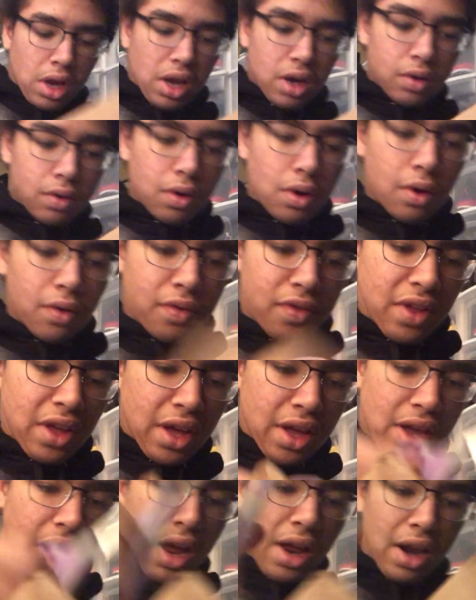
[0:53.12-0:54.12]
I don't know if
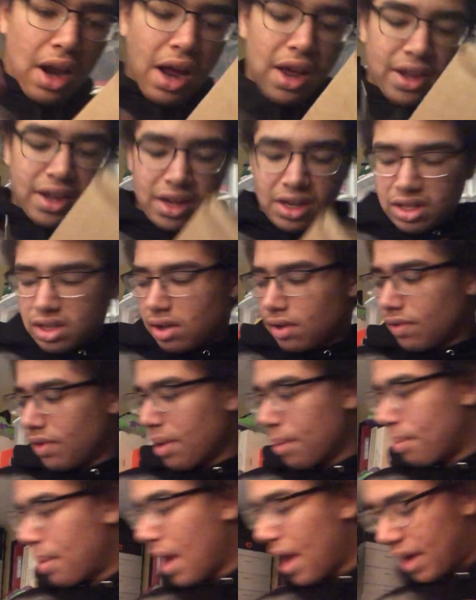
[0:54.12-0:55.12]
I can't tell if
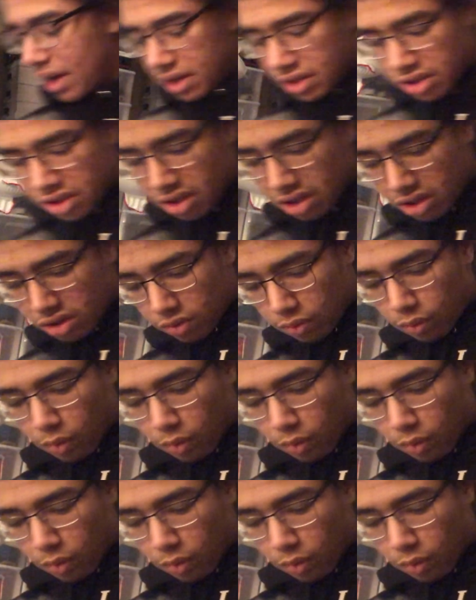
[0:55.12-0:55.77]
they packaged this